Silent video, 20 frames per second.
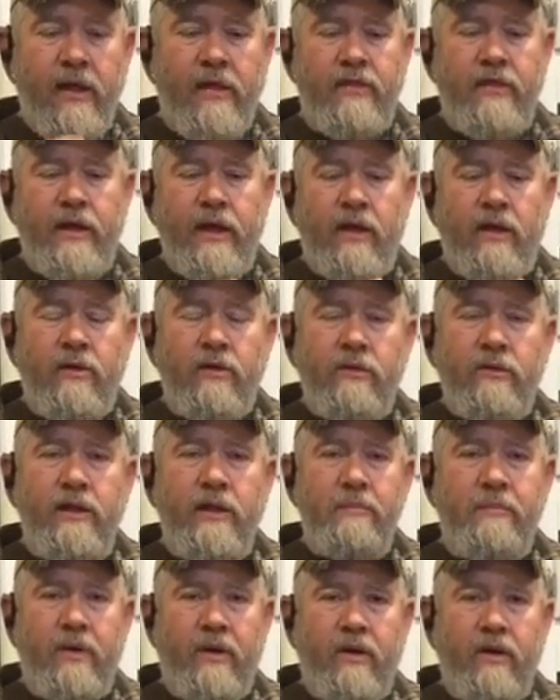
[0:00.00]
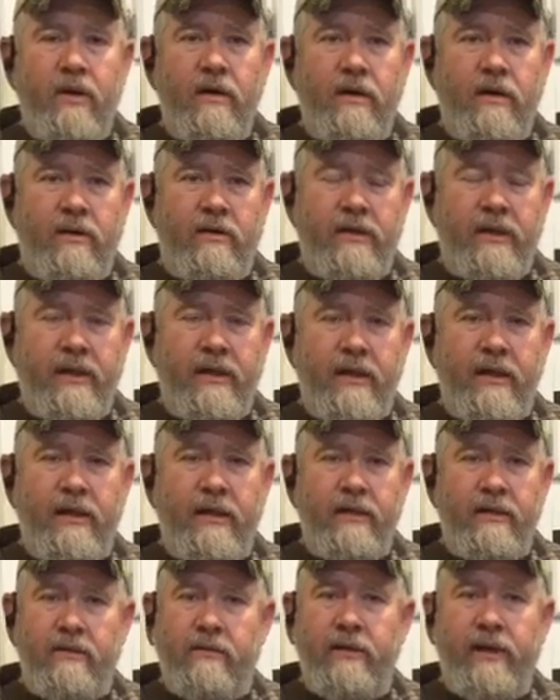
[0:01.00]
The only part on a
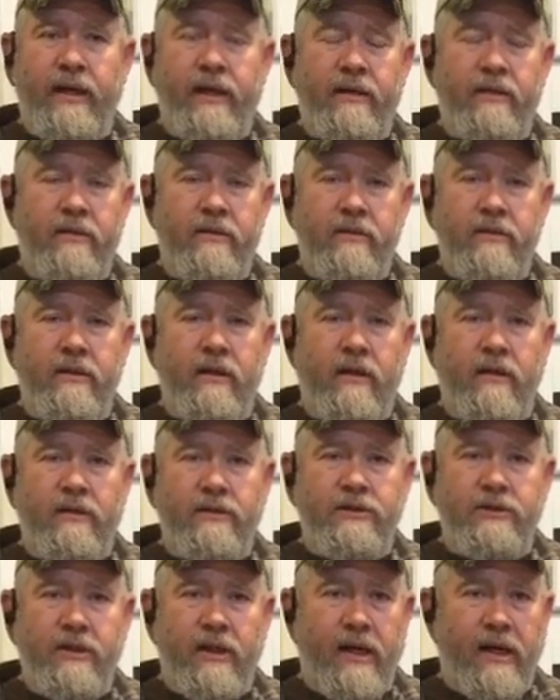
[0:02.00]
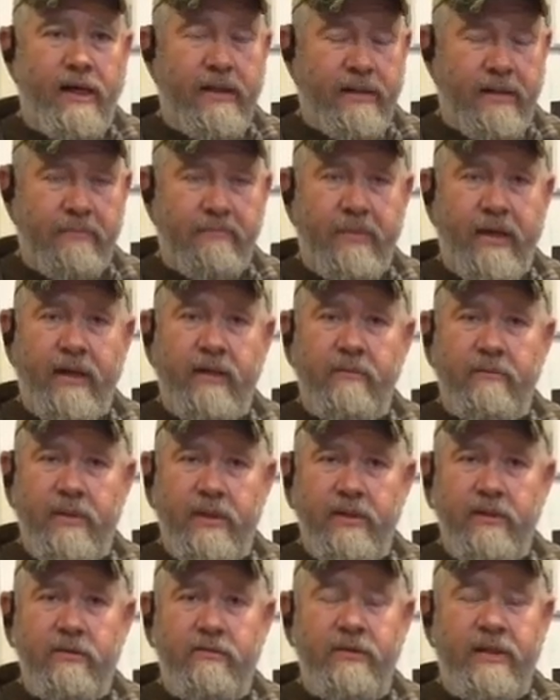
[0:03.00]
gun on an 800-yard shot that better
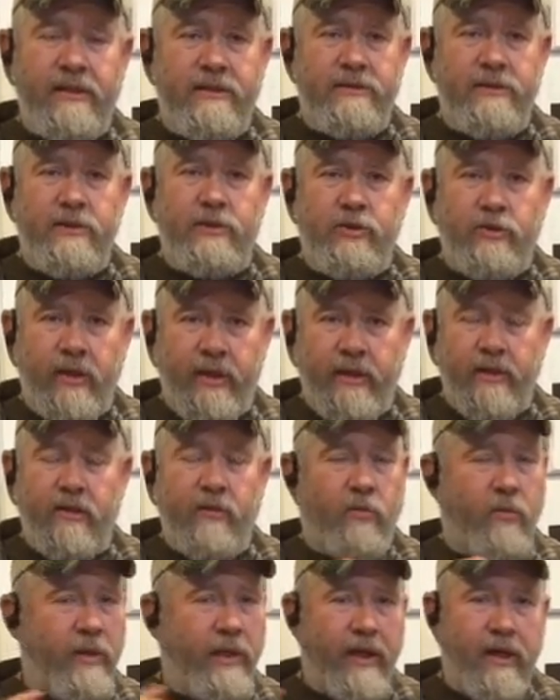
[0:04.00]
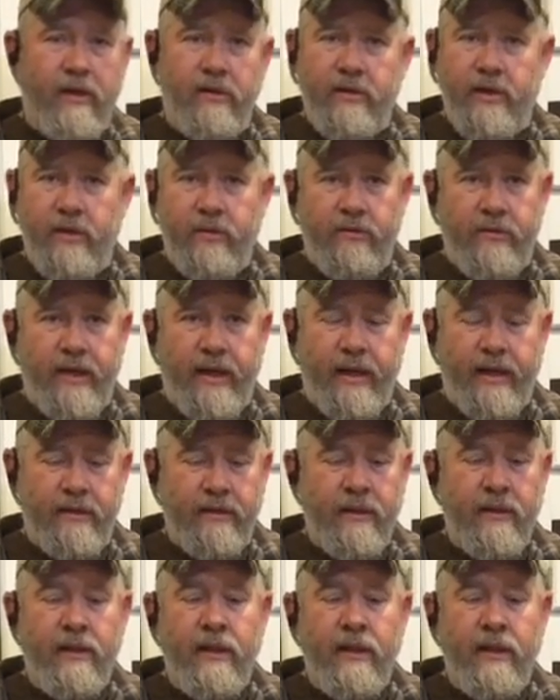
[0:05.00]
move is the trigger. We all know that.